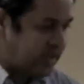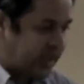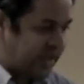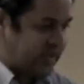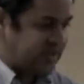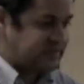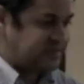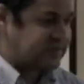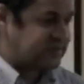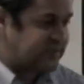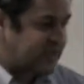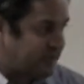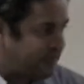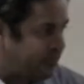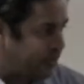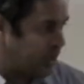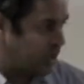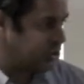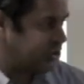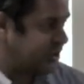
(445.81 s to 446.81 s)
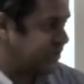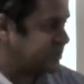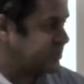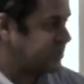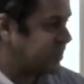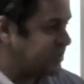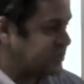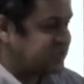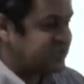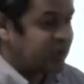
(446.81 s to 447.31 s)
is
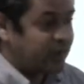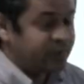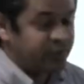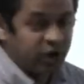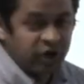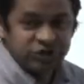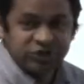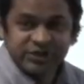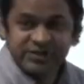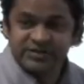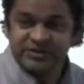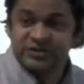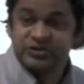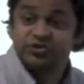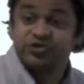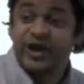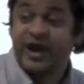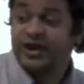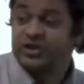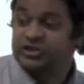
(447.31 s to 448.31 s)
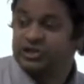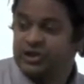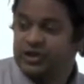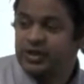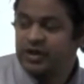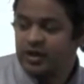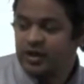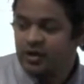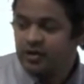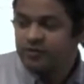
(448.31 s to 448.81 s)
sub-projects. A sub-project is a
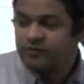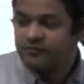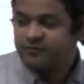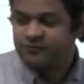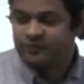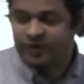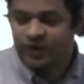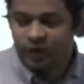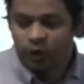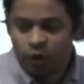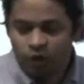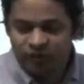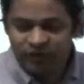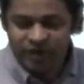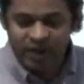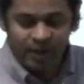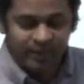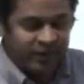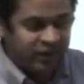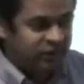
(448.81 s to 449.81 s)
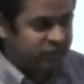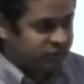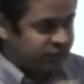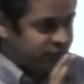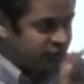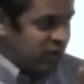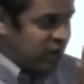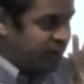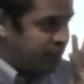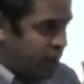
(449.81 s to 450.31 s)
strategy for overcoming
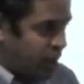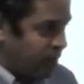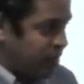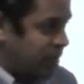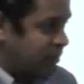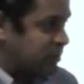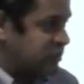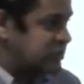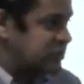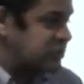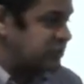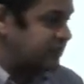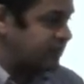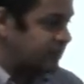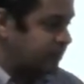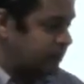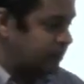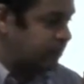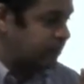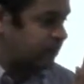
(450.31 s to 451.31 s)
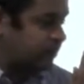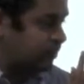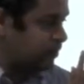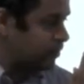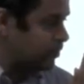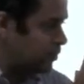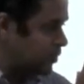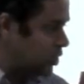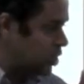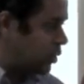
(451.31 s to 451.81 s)
three problems.
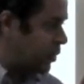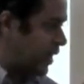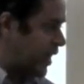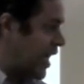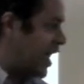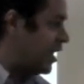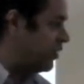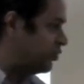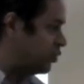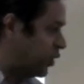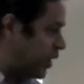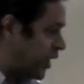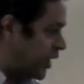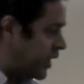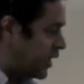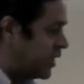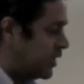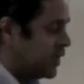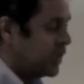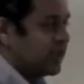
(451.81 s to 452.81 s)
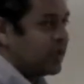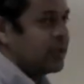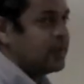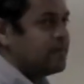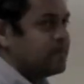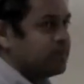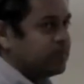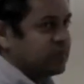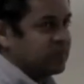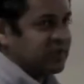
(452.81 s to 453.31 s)
You may have where
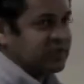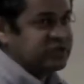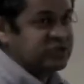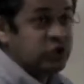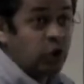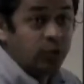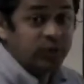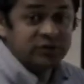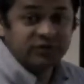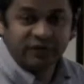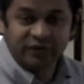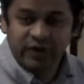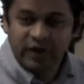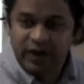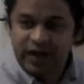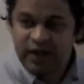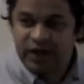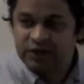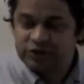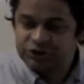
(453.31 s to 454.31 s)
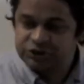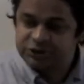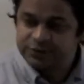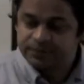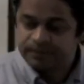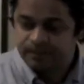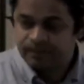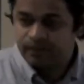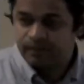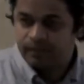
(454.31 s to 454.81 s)
the scope is very large,
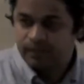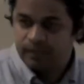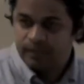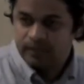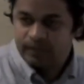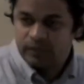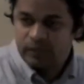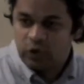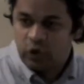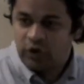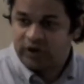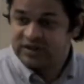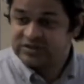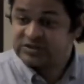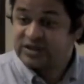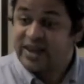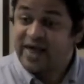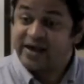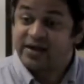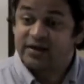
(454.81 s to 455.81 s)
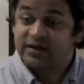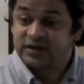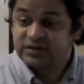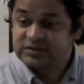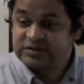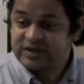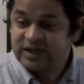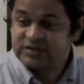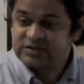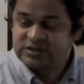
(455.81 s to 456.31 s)
or there's a lack of
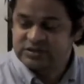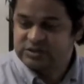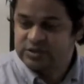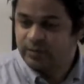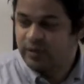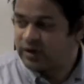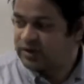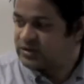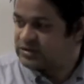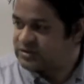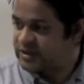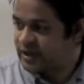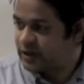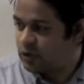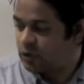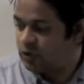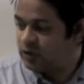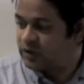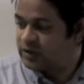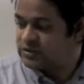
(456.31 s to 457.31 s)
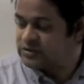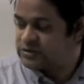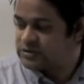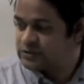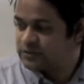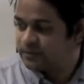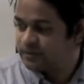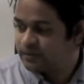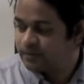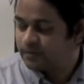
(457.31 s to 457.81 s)
consensus among the stakeholders,